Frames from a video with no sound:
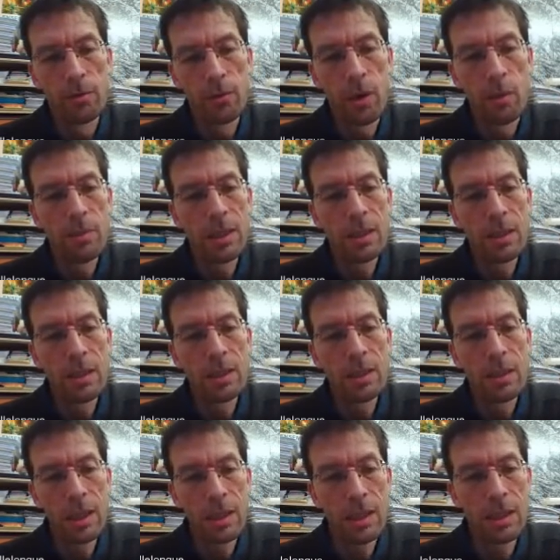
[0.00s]
from
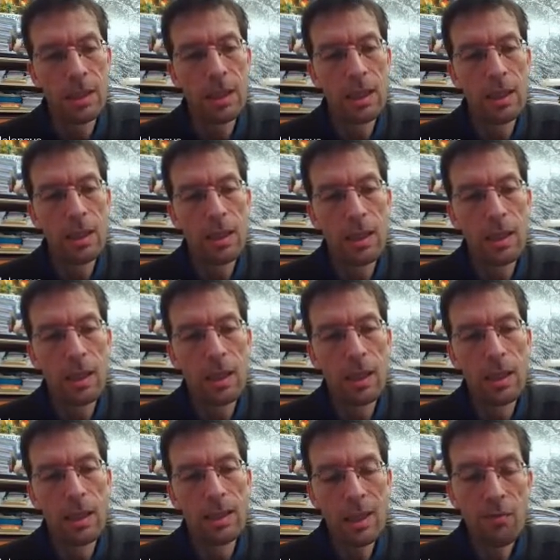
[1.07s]

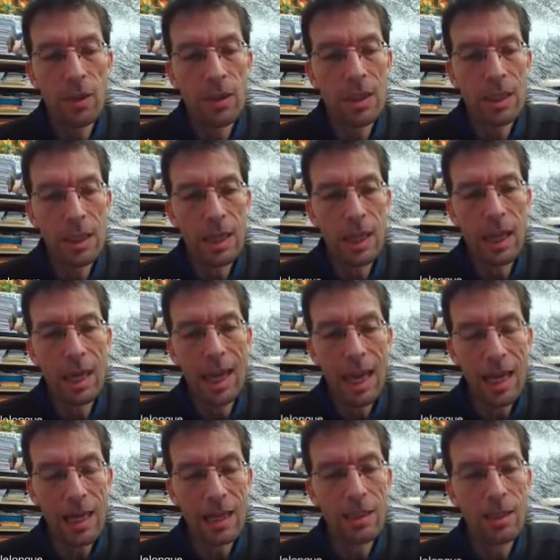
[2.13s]

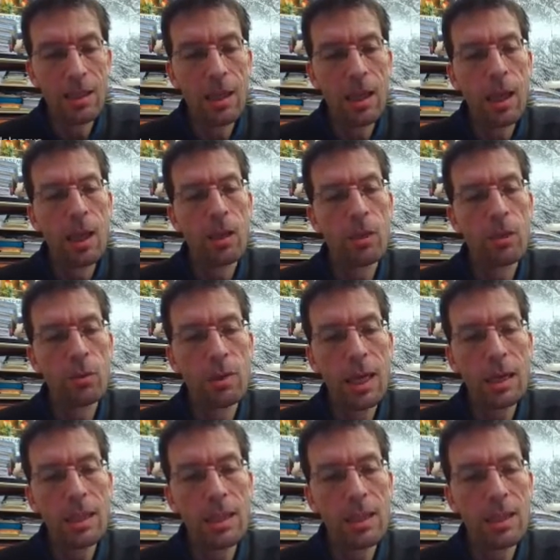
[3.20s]
78 to
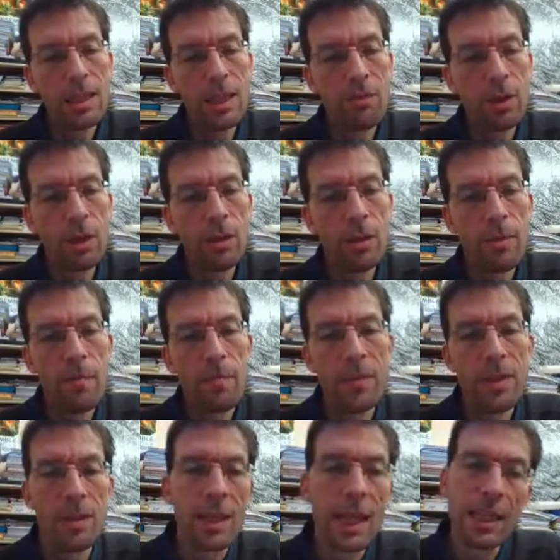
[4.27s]
97.
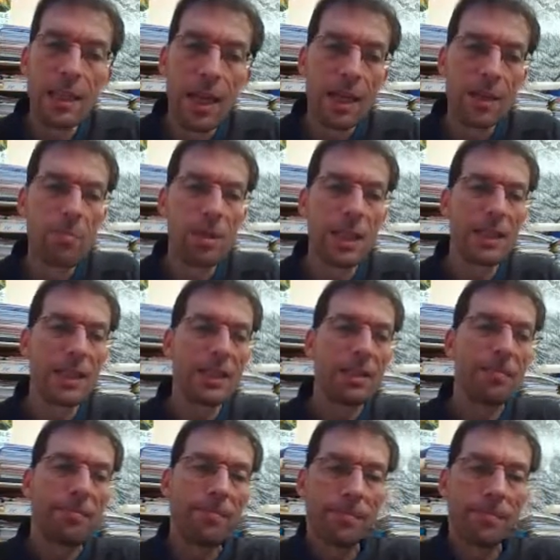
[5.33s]
The next slide, please.